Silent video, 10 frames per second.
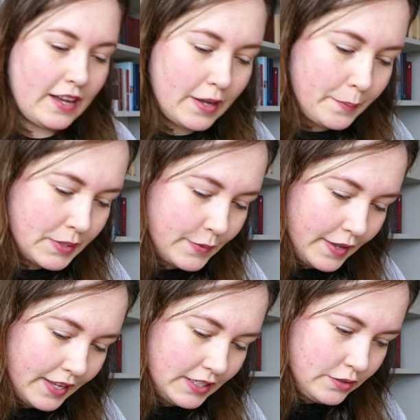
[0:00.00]
Um, but
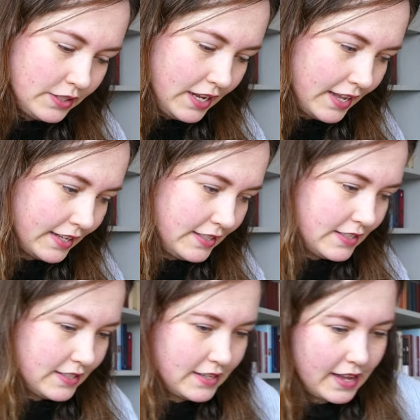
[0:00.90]
while I do
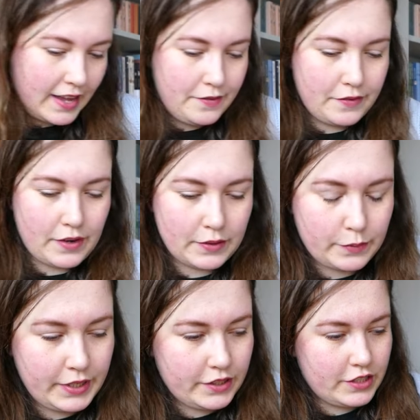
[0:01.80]
that, I
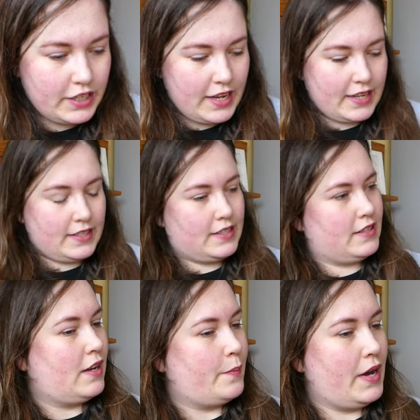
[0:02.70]
thought we could
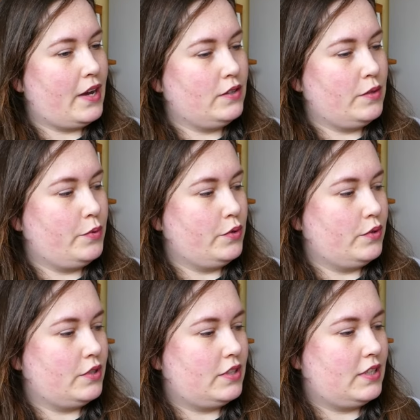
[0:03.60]
chat about the
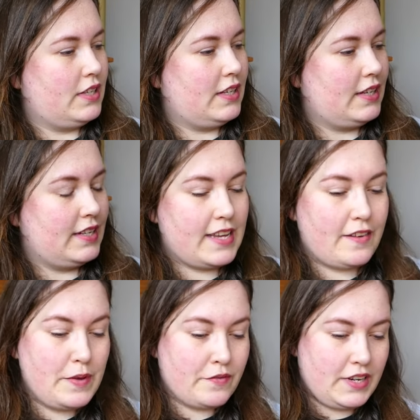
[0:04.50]
books that
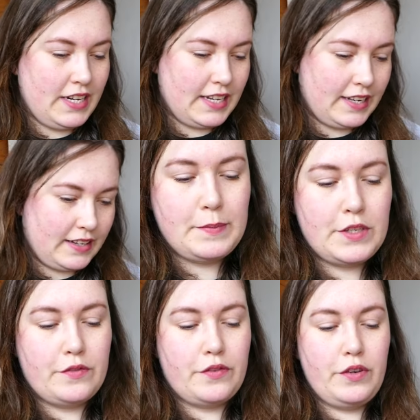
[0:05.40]
I've been reading.
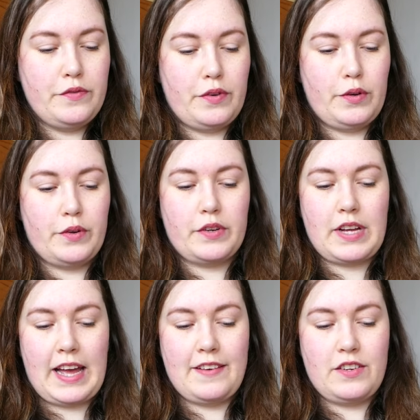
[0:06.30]
So for vlog,
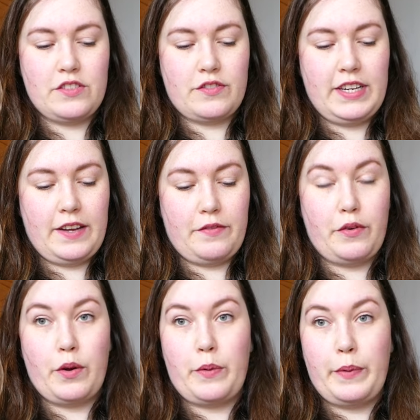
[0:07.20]
I was reading
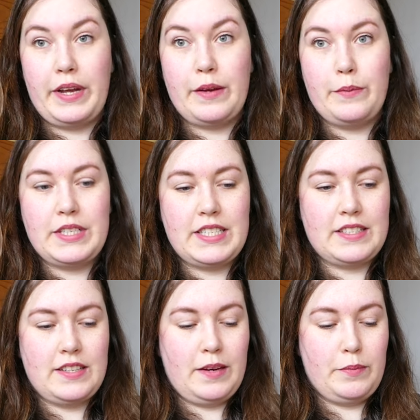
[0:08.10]
Fourth Wing, which is
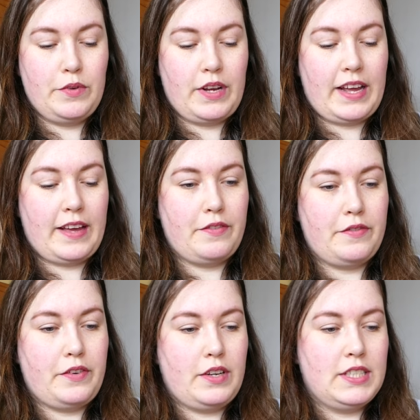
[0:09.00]
not a book I ever
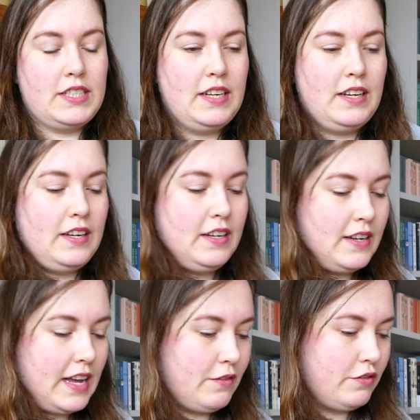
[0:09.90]
thought
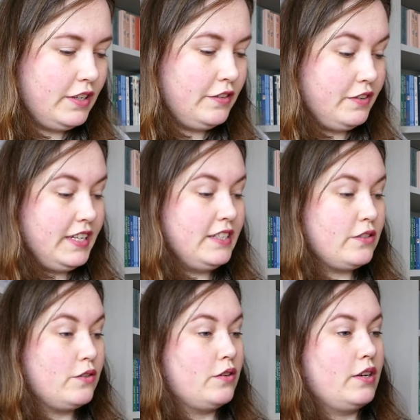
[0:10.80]
I would really read
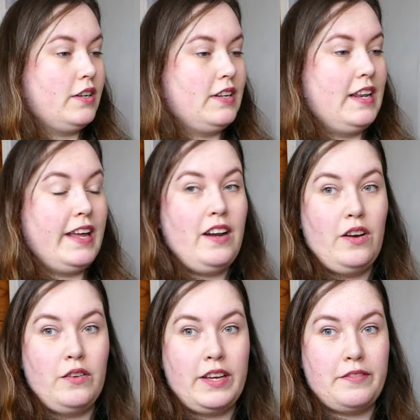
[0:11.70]
or let
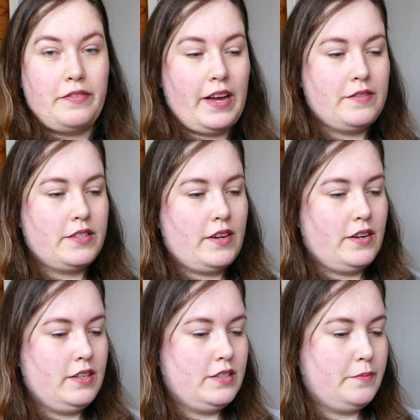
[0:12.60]
alone give five
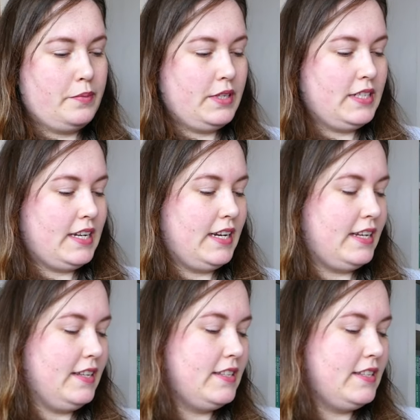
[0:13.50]
stars, but I did.